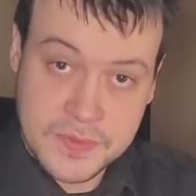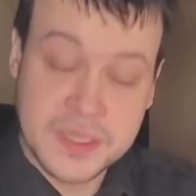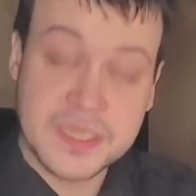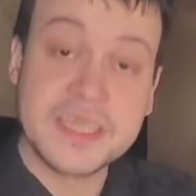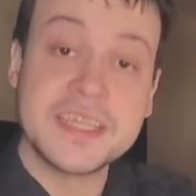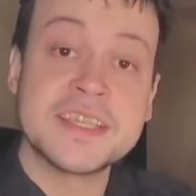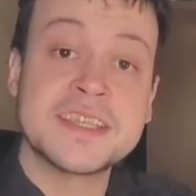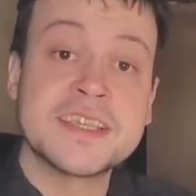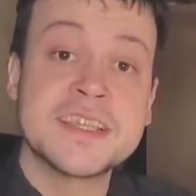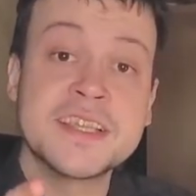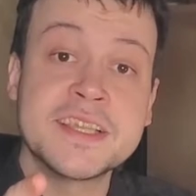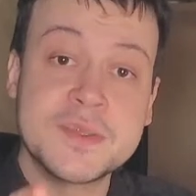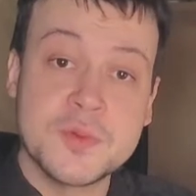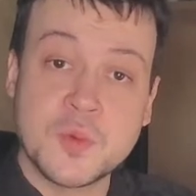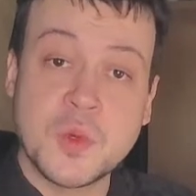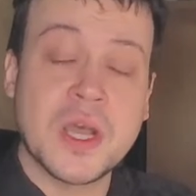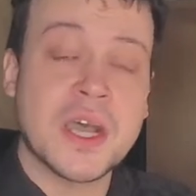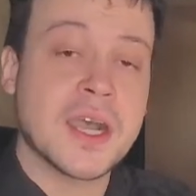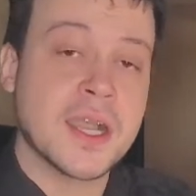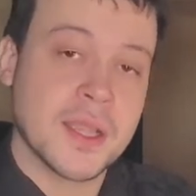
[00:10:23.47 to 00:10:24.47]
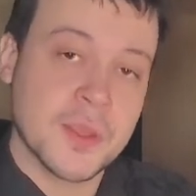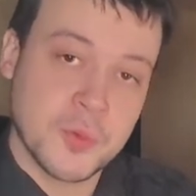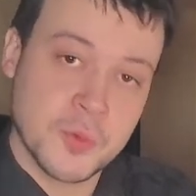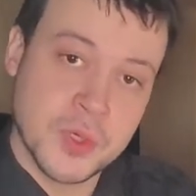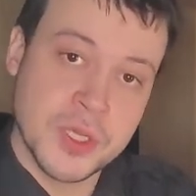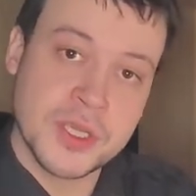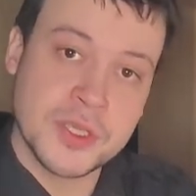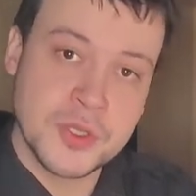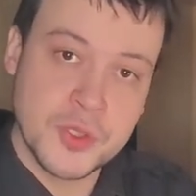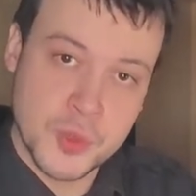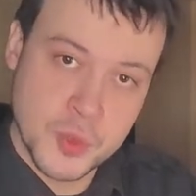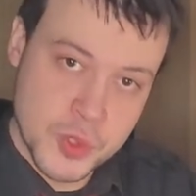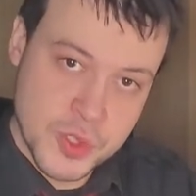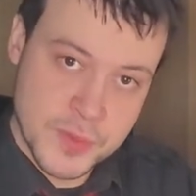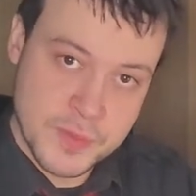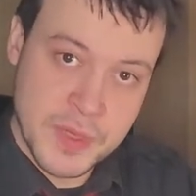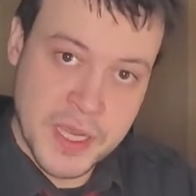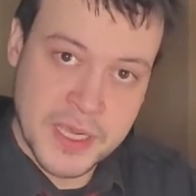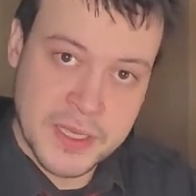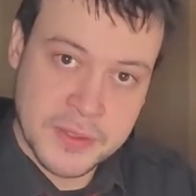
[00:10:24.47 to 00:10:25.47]
This is why we
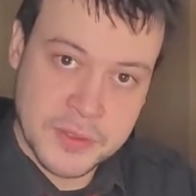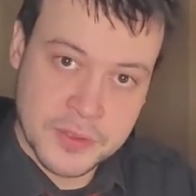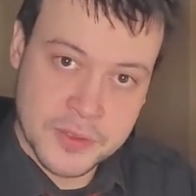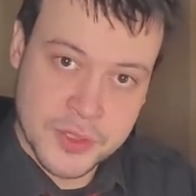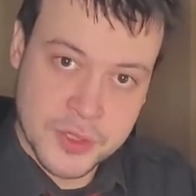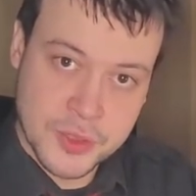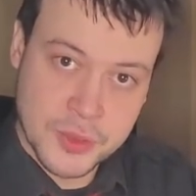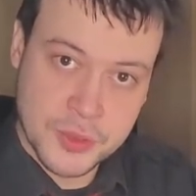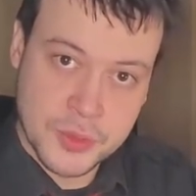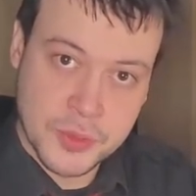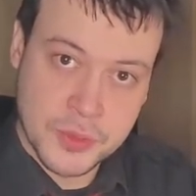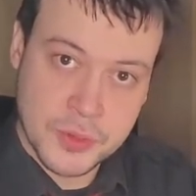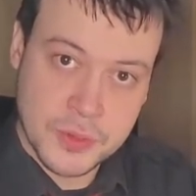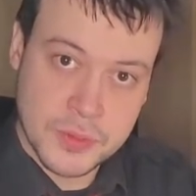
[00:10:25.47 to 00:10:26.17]
use mind control.